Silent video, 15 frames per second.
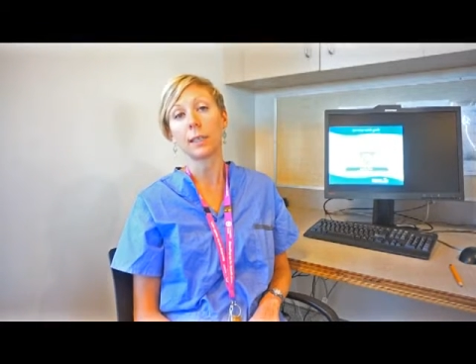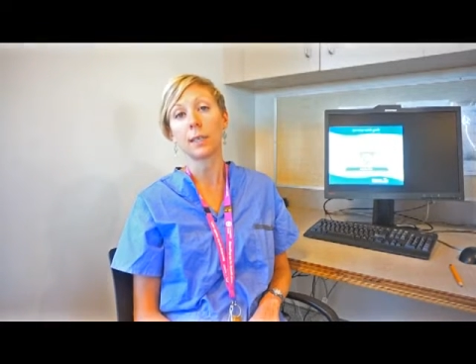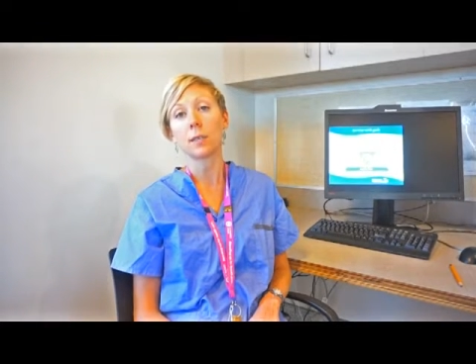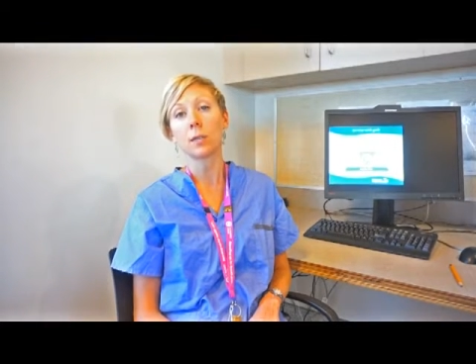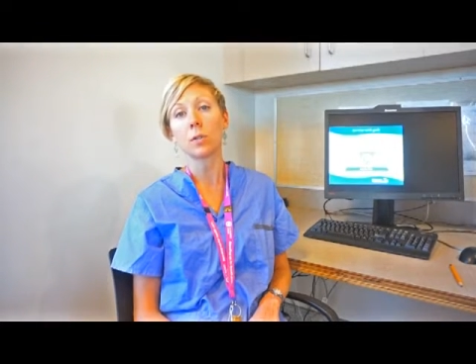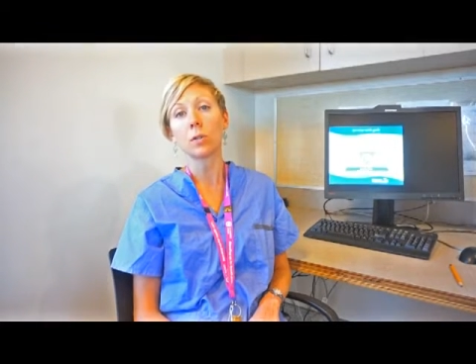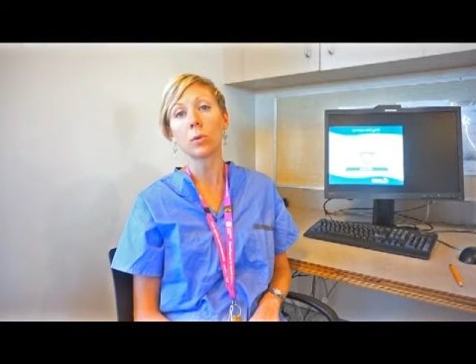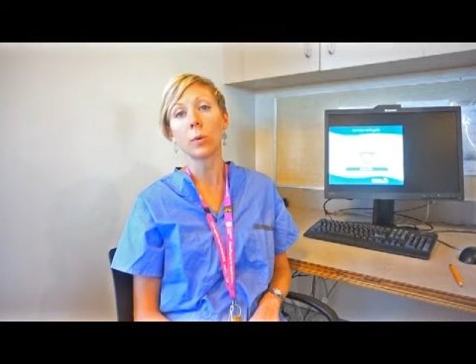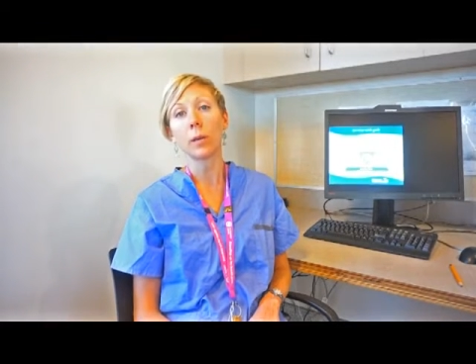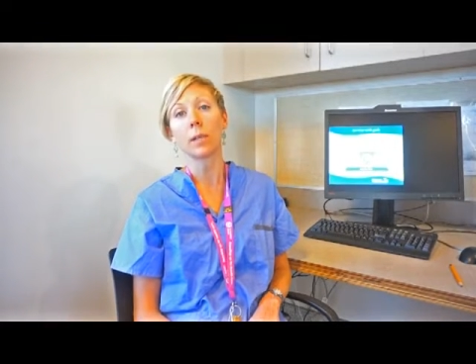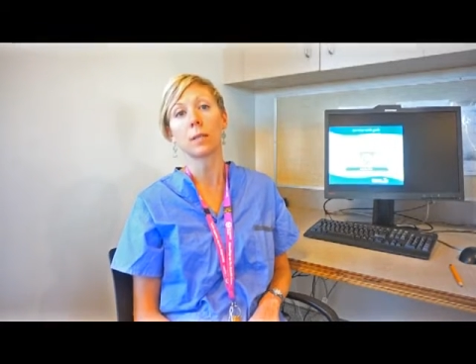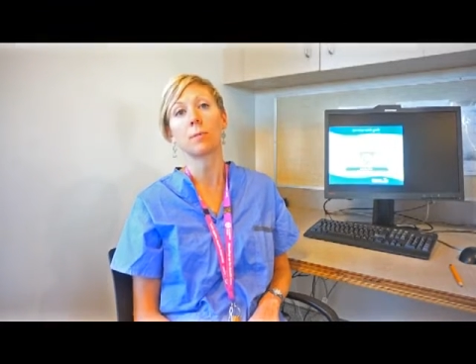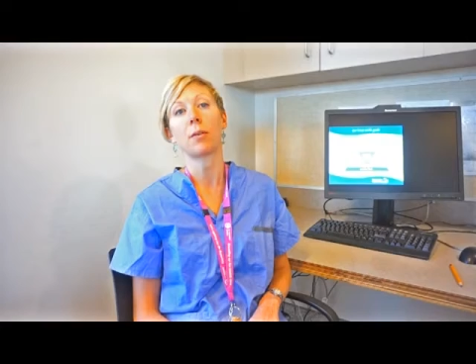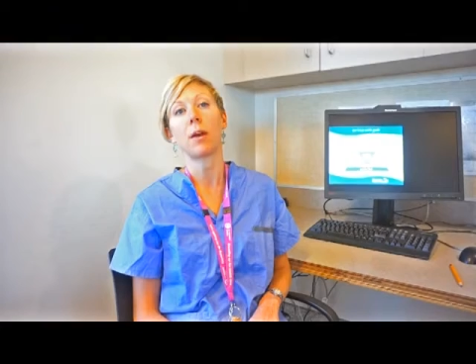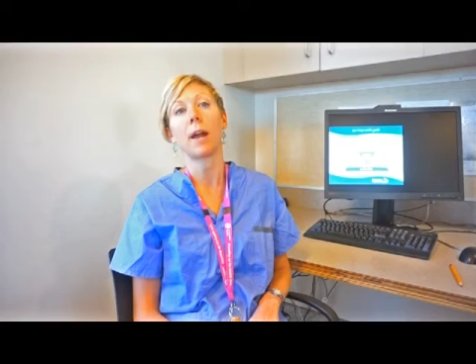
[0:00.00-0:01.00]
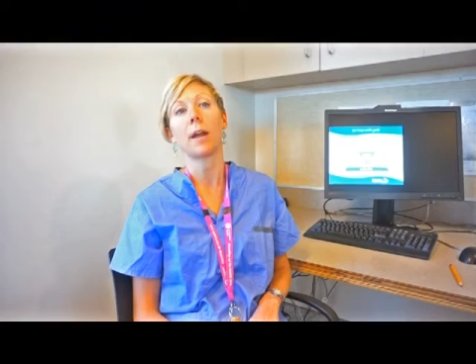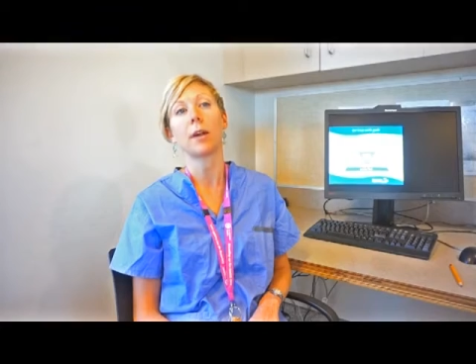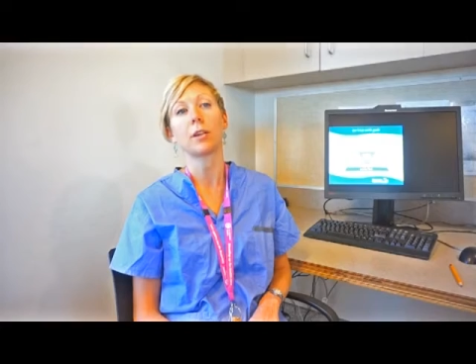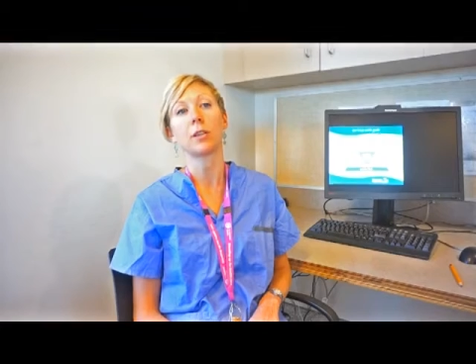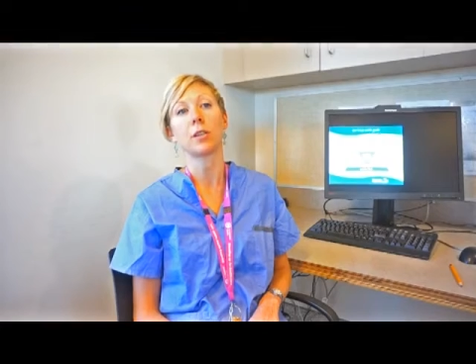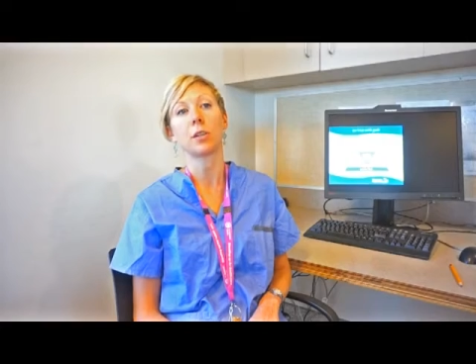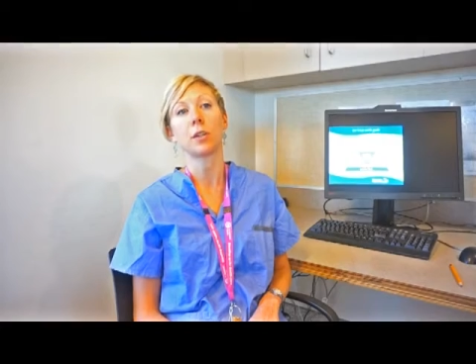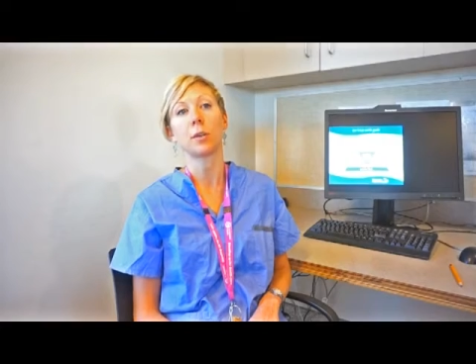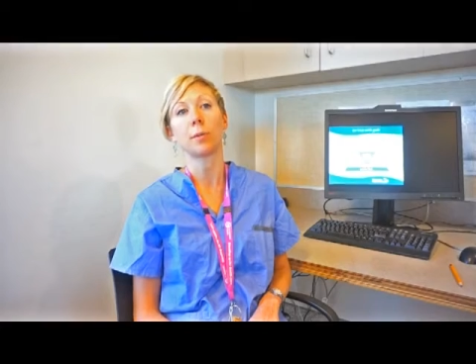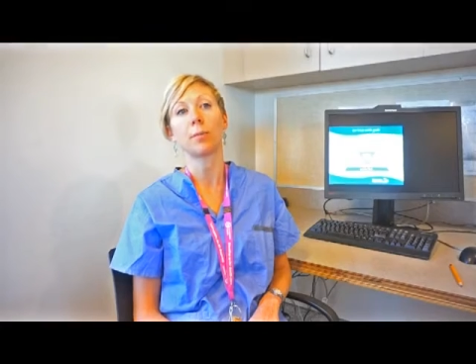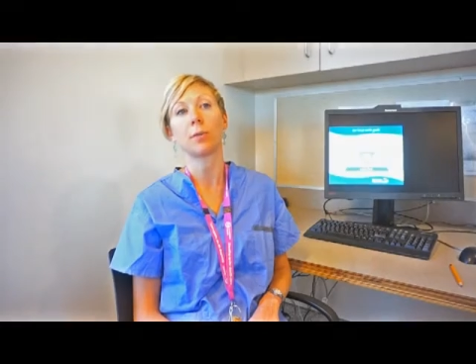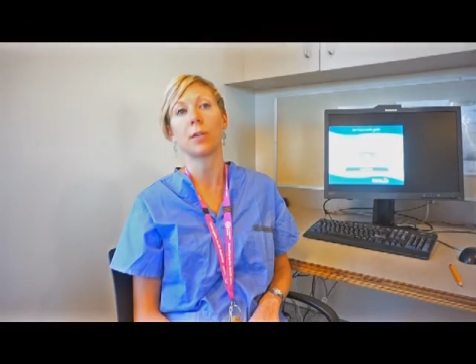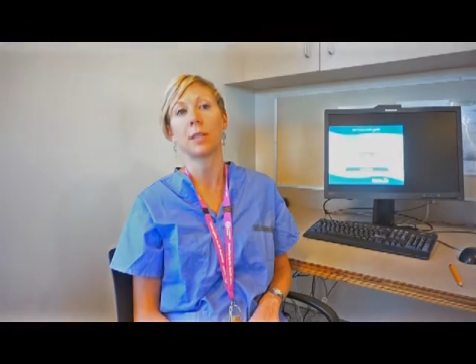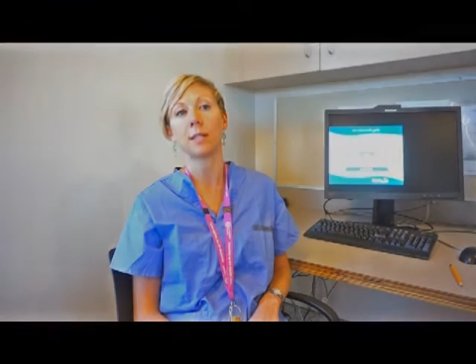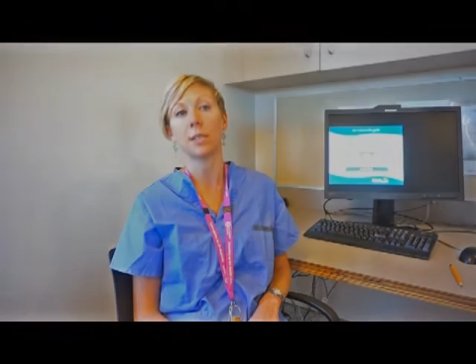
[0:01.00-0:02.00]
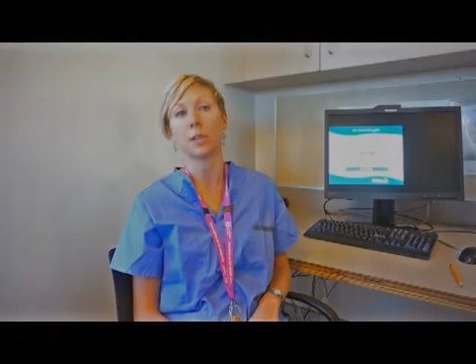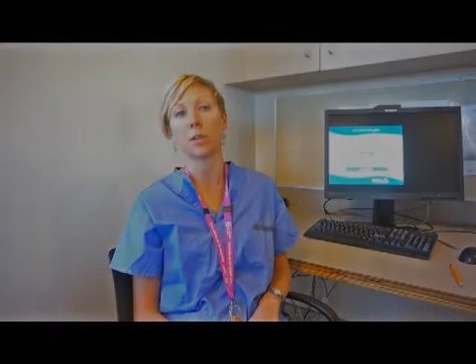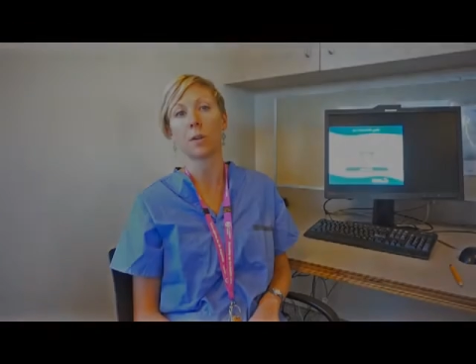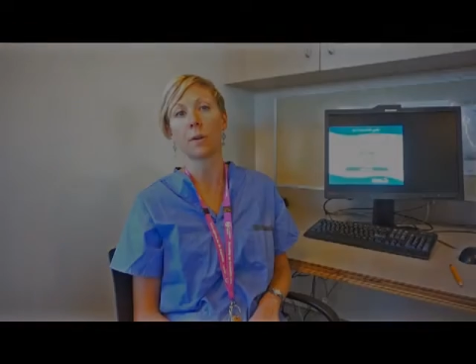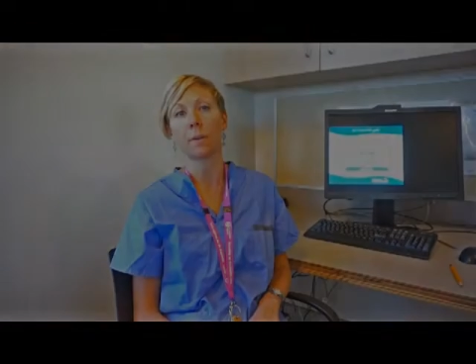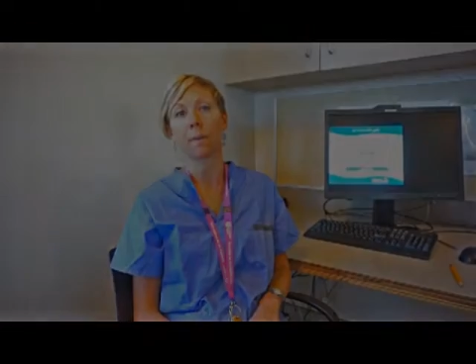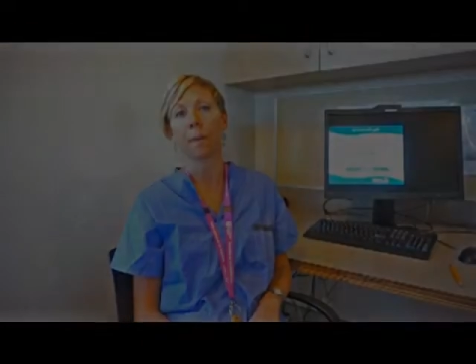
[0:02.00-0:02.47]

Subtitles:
least 2 weeks prior to your procedure.